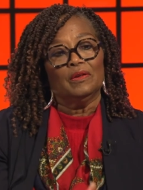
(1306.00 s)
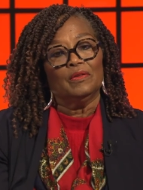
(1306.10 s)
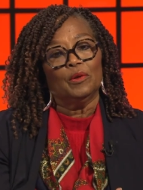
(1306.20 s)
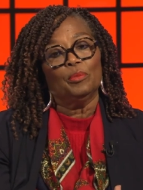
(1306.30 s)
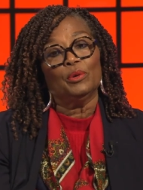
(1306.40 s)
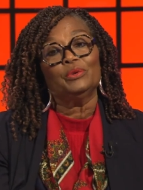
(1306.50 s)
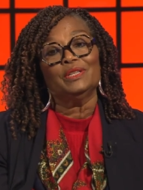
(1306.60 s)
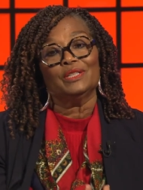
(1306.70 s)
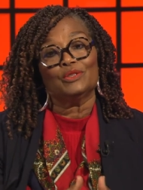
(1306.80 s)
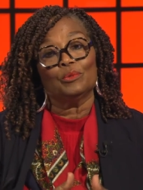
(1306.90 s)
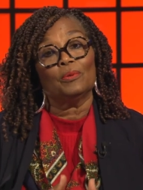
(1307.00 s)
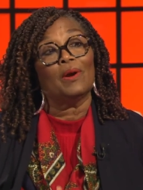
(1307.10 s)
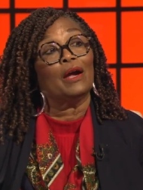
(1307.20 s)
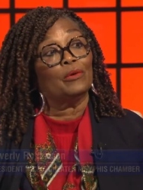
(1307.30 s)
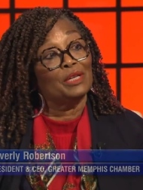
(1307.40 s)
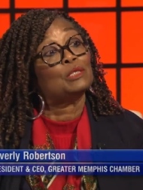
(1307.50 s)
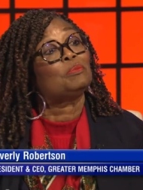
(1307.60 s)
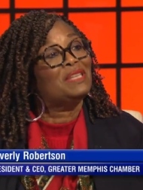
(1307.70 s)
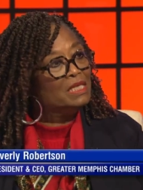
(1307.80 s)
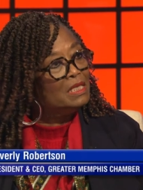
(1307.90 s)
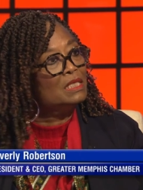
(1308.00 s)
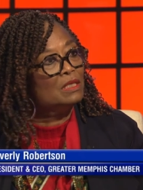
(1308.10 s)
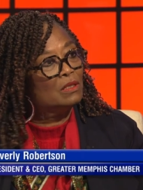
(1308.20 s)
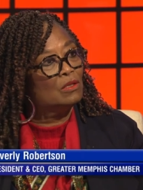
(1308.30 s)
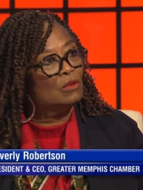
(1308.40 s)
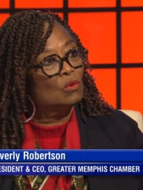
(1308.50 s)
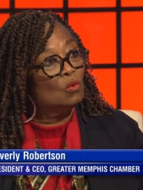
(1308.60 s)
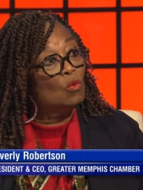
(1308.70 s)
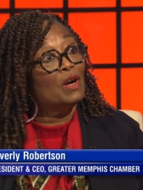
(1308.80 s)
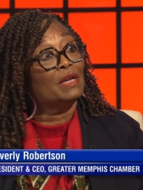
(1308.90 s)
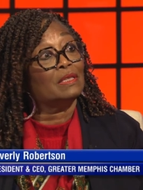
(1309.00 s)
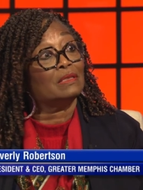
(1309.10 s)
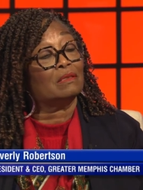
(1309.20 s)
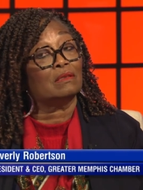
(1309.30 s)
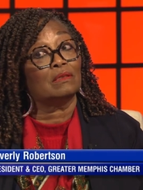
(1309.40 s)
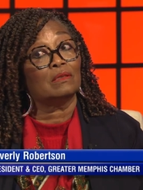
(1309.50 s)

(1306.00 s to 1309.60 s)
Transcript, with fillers: the protest to progress peace was